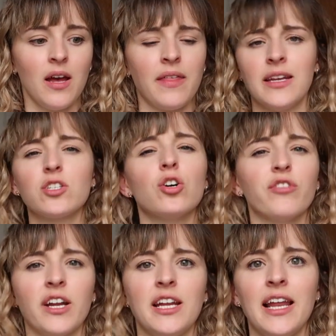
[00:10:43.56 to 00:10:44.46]
I think it's called
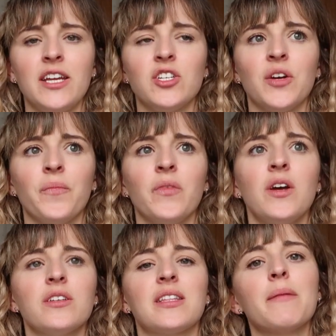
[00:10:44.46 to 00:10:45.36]
granulation.
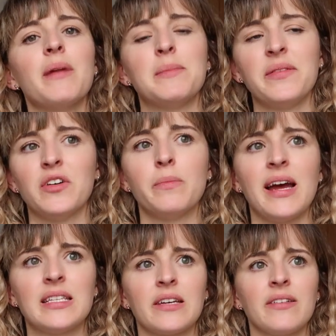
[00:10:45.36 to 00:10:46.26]
So that made me feel
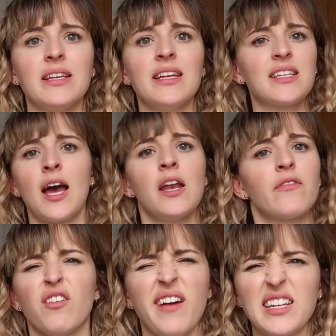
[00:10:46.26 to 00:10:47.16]
better, and it's kind of
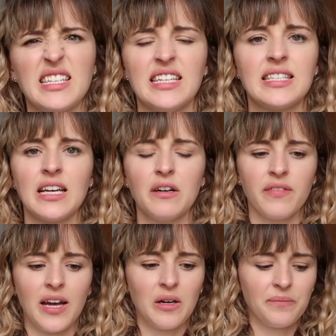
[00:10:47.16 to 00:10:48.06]
corrected itself
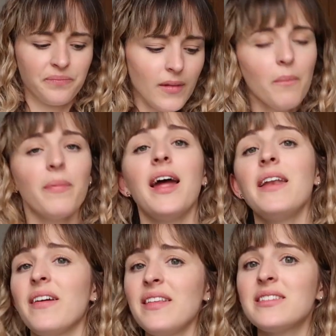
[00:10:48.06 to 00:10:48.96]
now. But
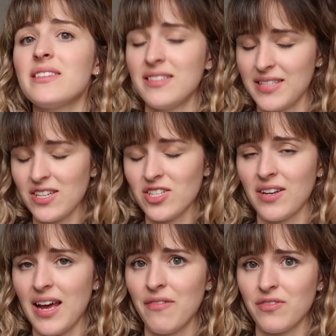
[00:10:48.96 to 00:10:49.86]
anyway, this
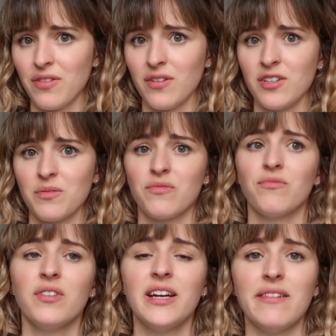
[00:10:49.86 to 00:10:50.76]
session, Afterthoughts, was
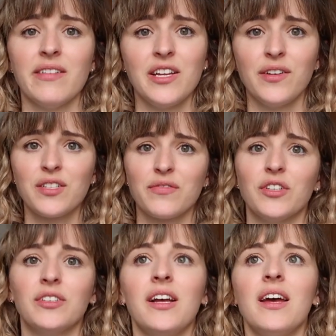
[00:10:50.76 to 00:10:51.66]
really, really
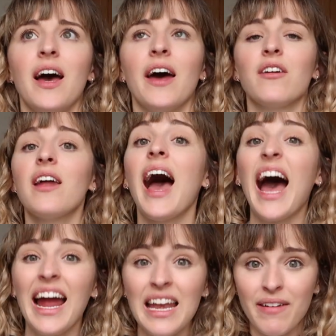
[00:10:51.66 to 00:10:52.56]
useful, and I'd
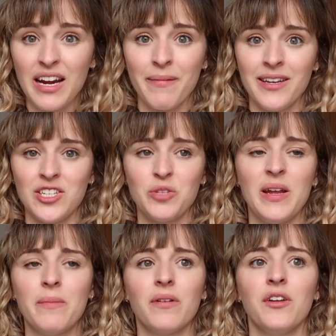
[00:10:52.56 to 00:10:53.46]
highly recommend it to
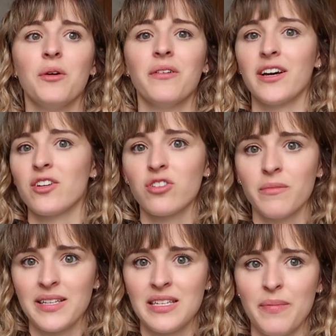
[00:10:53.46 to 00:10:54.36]
people who have had a
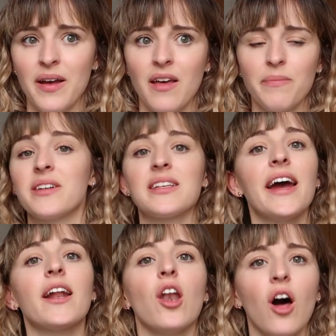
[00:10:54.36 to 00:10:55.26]
traumatic birth, because I
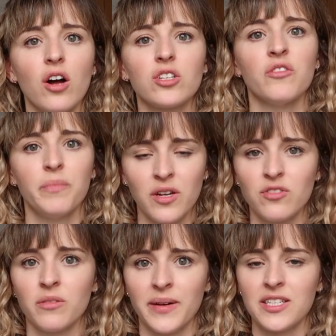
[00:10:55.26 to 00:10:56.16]
had a lot of
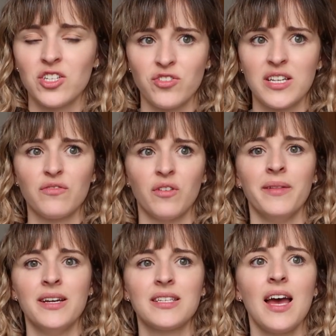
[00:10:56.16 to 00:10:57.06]
post-traumatic stress from
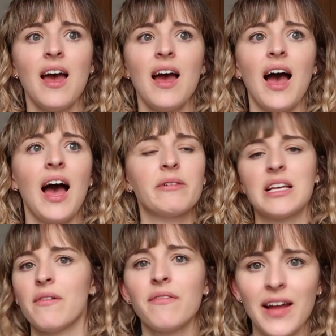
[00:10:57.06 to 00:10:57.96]
this. I was
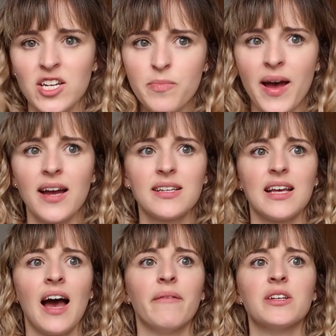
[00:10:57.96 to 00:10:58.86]
having flashbacks,
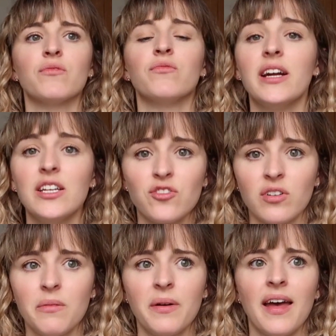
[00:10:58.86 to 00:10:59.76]
I was really
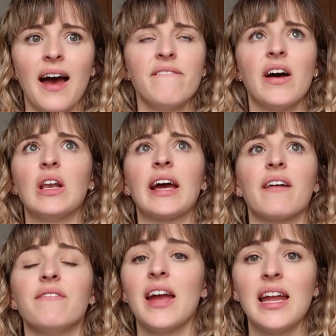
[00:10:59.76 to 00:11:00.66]
struggling with it, I felt like
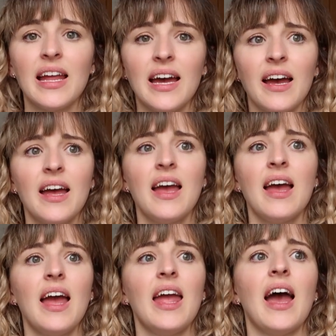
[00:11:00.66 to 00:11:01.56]
failure,
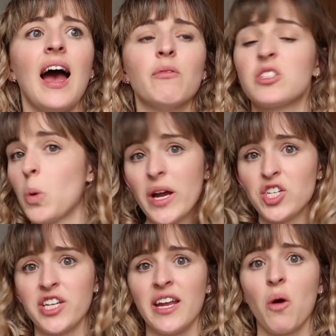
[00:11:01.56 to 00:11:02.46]
I was
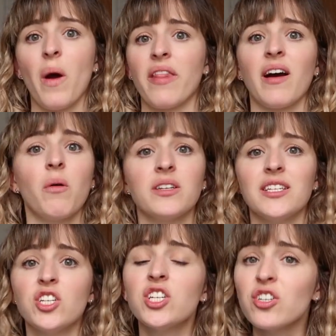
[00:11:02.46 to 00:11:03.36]
questioning whether I
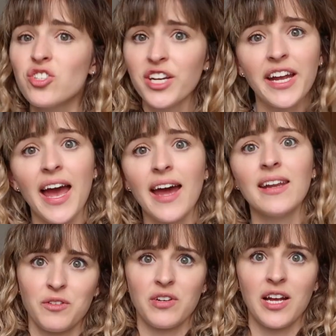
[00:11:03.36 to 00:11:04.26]
wanted children again.
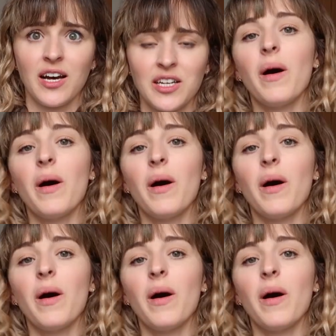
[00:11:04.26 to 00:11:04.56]
It was really hard.